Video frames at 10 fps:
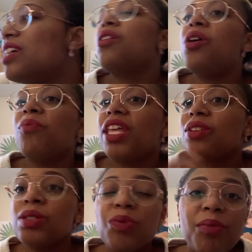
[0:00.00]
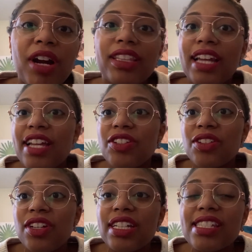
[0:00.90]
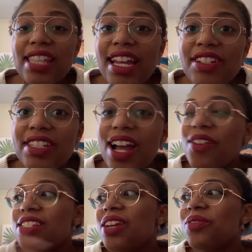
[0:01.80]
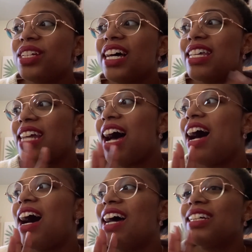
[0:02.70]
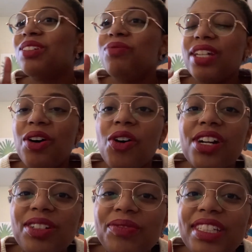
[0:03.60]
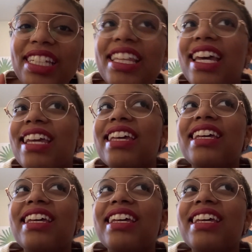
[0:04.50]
oh man, there was one part that I just couldn't say just now because I realized I could be horribly like,